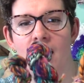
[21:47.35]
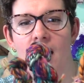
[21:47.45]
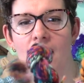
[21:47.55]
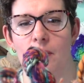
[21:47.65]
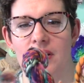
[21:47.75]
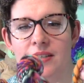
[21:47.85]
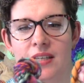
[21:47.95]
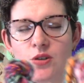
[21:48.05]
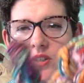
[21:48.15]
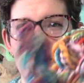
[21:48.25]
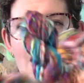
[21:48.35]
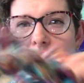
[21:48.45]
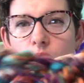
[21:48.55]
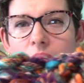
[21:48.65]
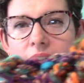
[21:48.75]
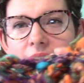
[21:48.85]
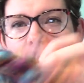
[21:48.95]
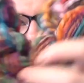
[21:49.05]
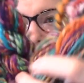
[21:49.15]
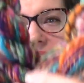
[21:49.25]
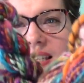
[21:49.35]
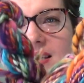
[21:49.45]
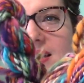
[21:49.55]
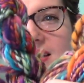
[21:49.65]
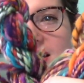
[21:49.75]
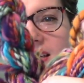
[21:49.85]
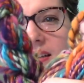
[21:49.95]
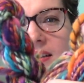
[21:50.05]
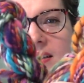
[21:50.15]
It's interesting how quickly the consistency